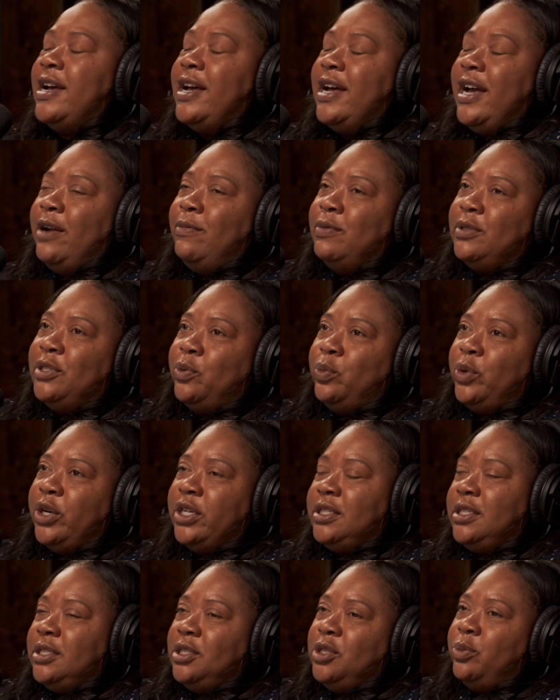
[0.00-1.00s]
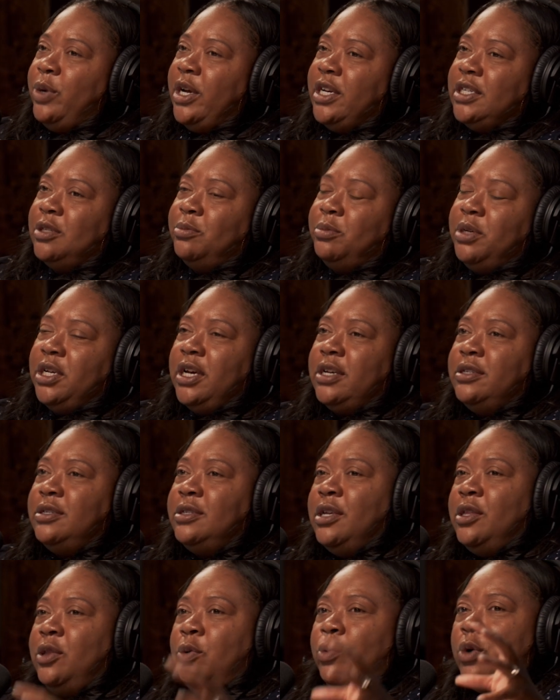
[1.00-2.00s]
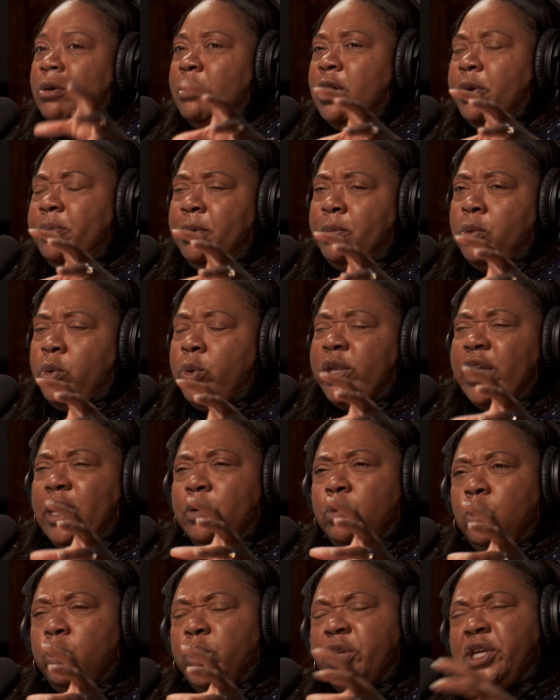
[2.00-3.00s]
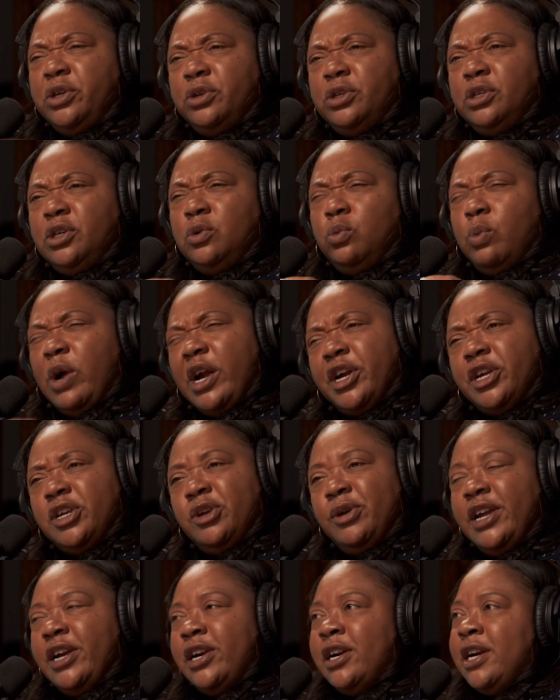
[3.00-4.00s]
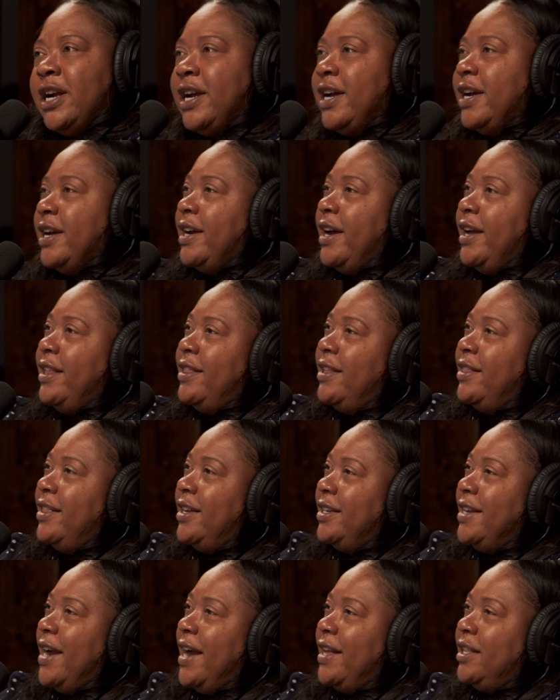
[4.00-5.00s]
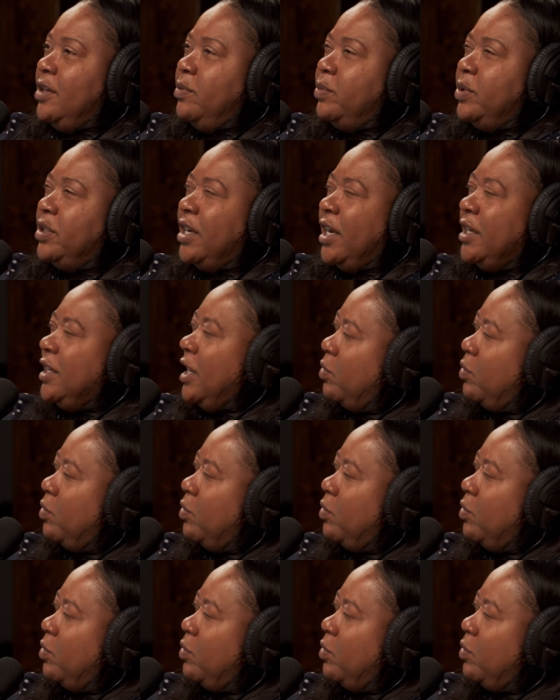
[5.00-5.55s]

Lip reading: It was a weird situation because then the Walmart people were like, well, what do you do? Why are you here? And then the talent was like, now,